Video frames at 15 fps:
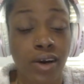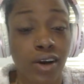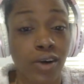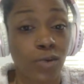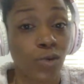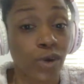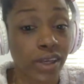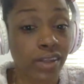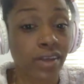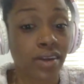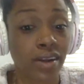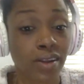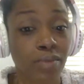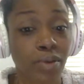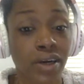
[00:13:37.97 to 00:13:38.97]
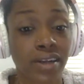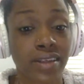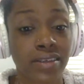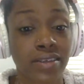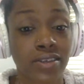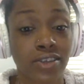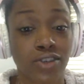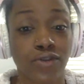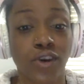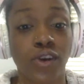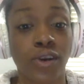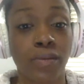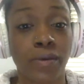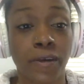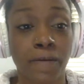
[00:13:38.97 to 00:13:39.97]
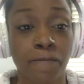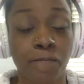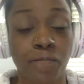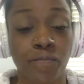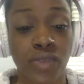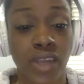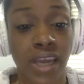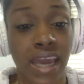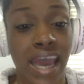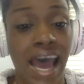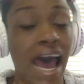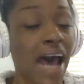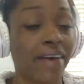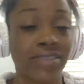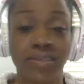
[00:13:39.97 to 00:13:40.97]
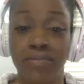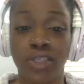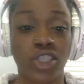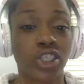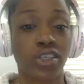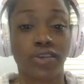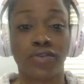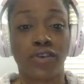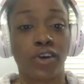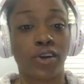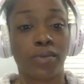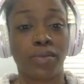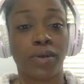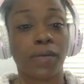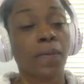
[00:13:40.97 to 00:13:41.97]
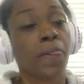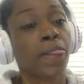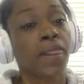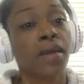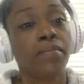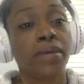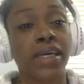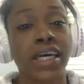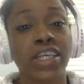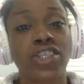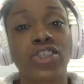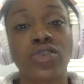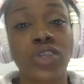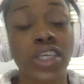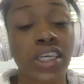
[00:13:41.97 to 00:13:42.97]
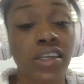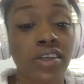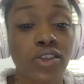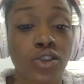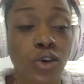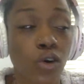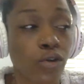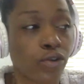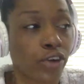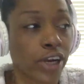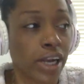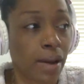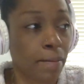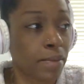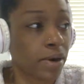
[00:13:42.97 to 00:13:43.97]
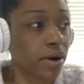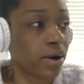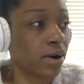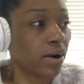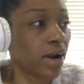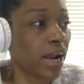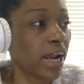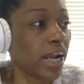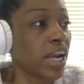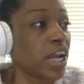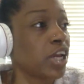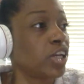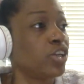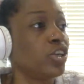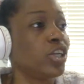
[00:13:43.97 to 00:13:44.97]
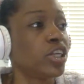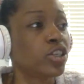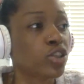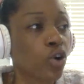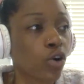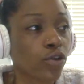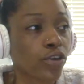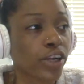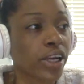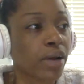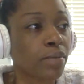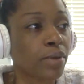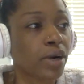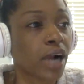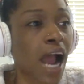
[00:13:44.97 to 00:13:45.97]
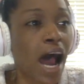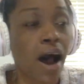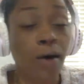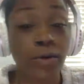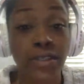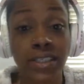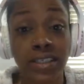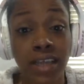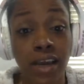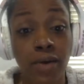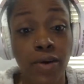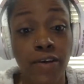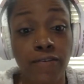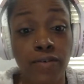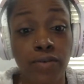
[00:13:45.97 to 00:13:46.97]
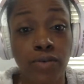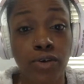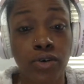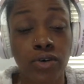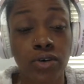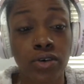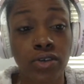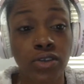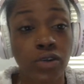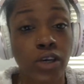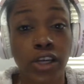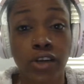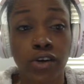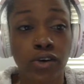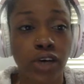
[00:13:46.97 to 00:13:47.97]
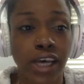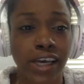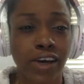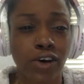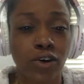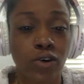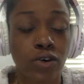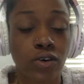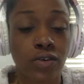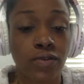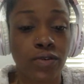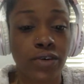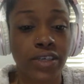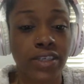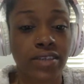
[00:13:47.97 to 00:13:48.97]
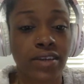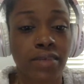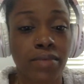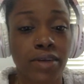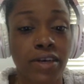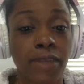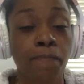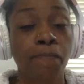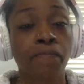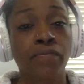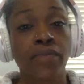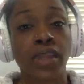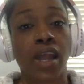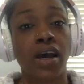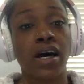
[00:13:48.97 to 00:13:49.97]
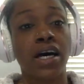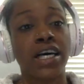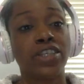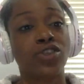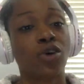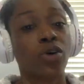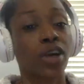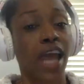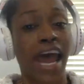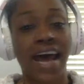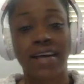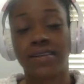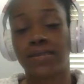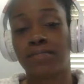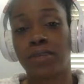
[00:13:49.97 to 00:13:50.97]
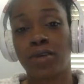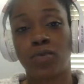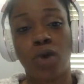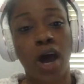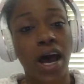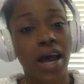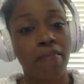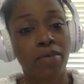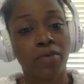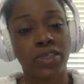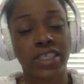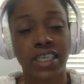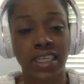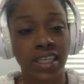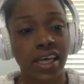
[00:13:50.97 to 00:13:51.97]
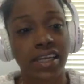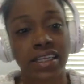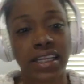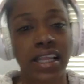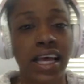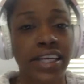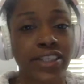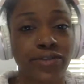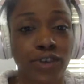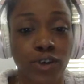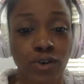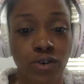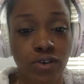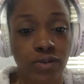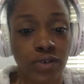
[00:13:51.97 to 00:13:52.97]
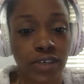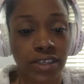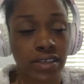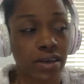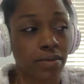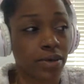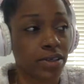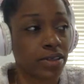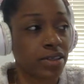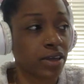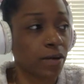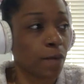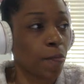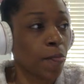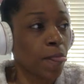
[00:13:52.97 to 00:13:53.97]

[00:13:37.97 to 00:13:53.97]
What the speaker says: really another part of this is your phone number. Okay. I have to mention your phone number because you need a toll-free number. All right. You need a toll-free number. I would stay away from Google. Don't get a Google voice number. Don't ask me why, but we see a lot of clients for Google voice numbers. So